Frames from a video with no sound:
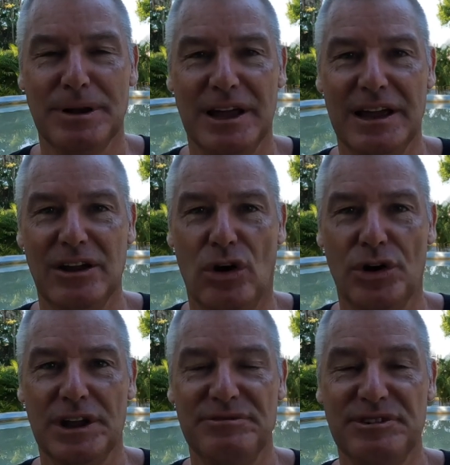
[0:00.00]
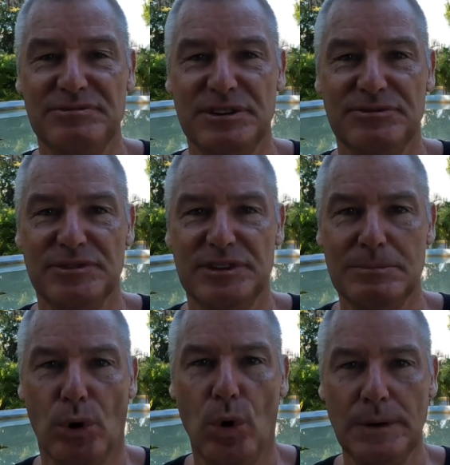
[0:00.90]
player on a
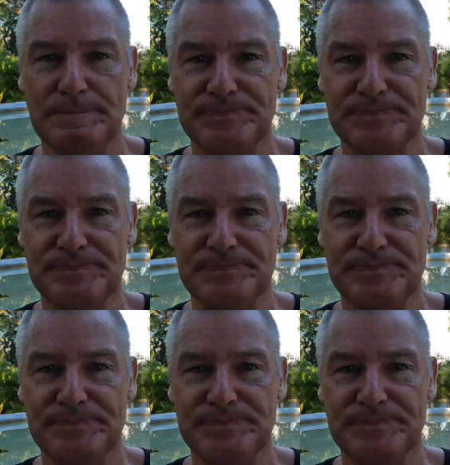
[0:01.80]
50-50 ball,